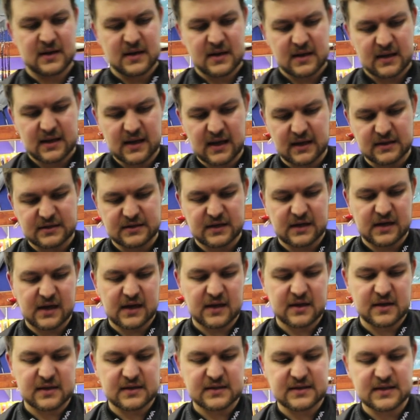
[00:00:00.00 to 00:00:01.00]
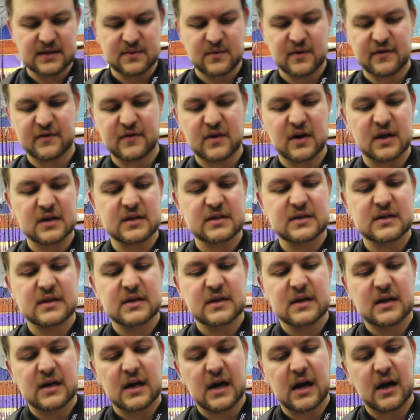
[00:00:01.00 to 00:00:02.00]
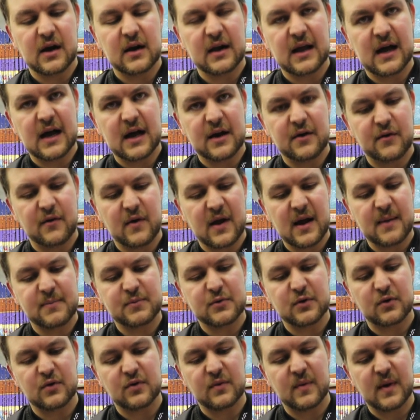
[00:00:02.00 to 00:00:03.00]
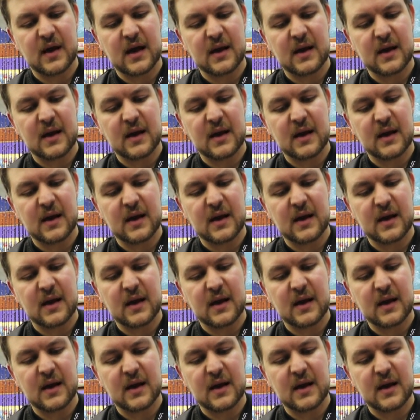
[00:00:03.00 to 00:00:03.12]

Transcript: Okay, so now you can see we've got our line wrapped all the way